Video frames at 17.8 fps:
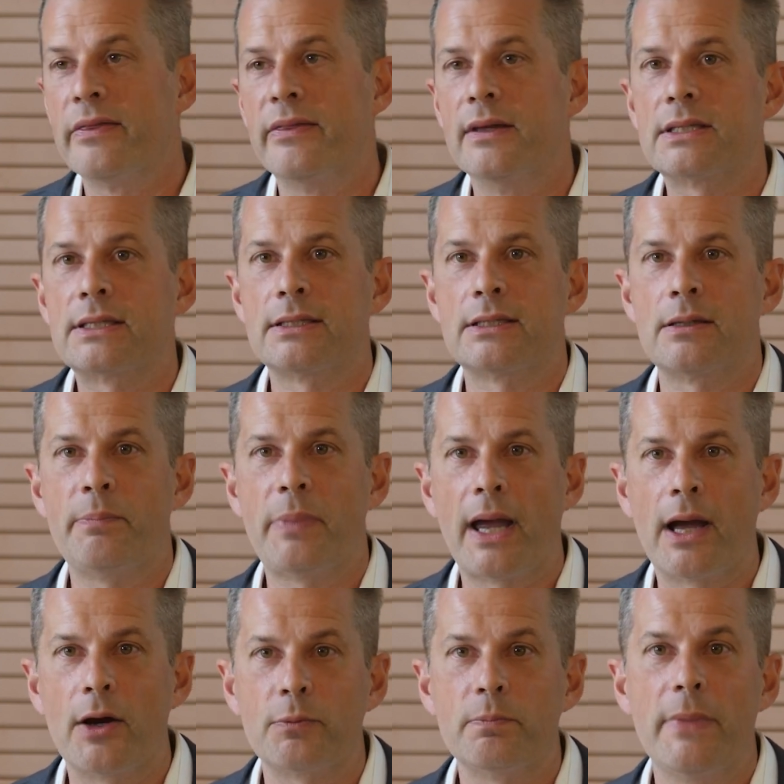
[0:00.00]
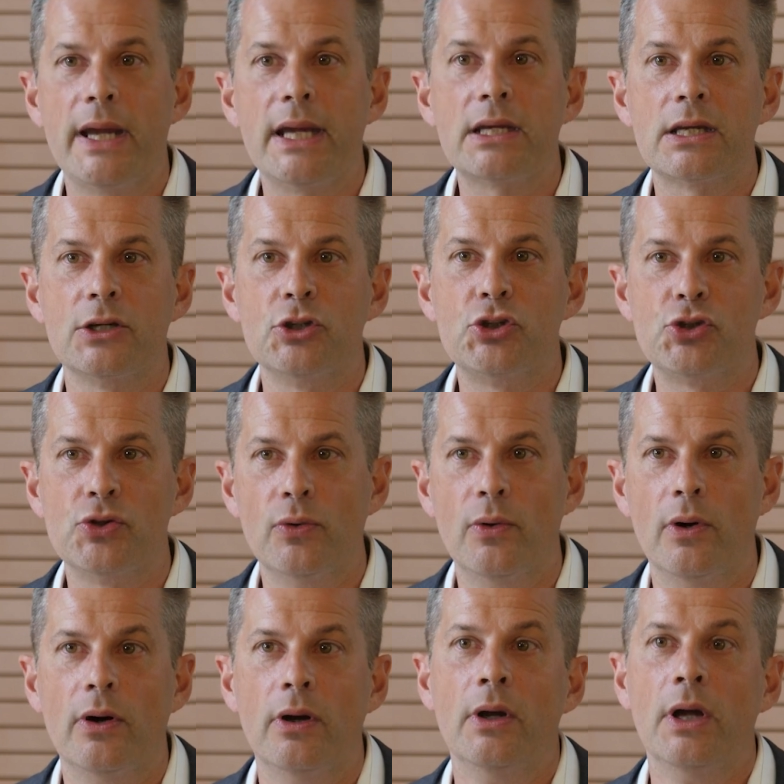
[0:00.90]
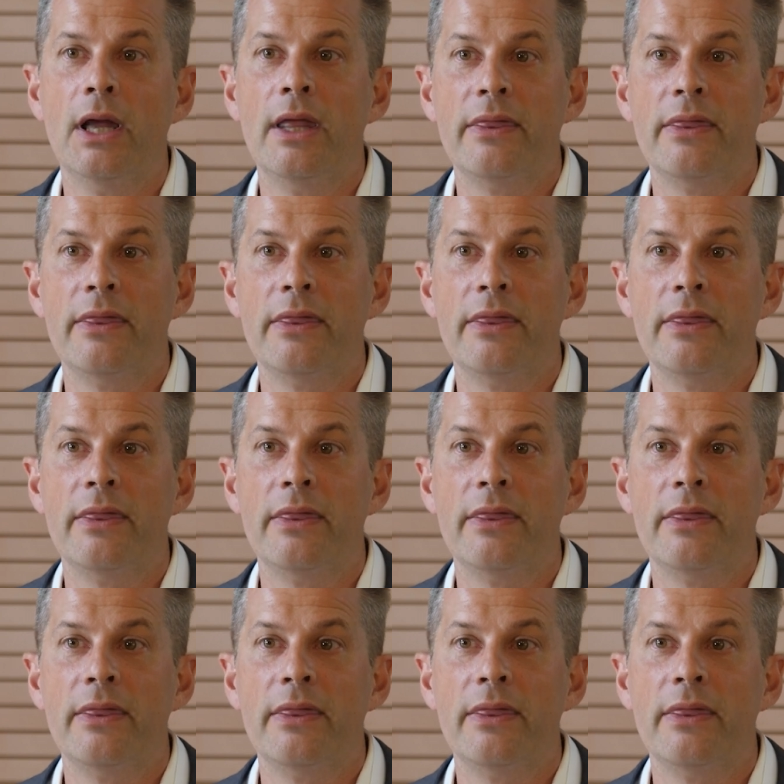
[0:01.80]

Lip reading: This is about making sure